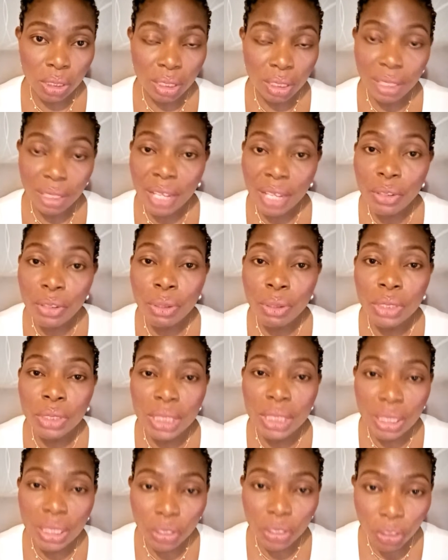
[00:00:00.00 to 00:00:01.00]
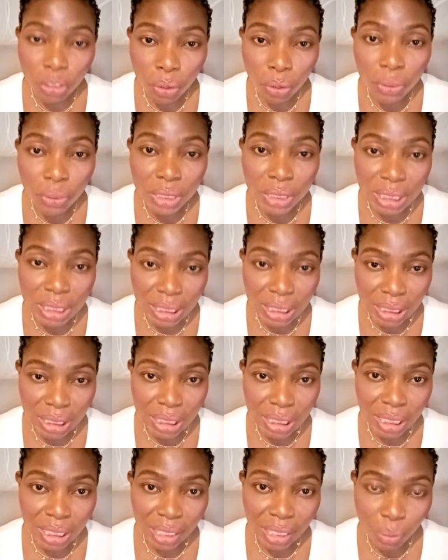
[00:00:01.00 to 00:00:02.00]
Now your security
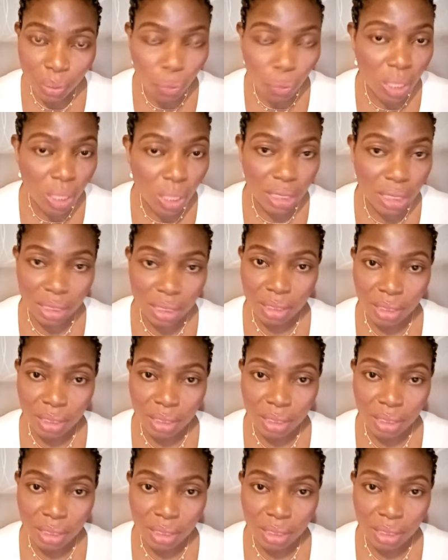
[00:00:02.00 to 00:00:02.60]
in want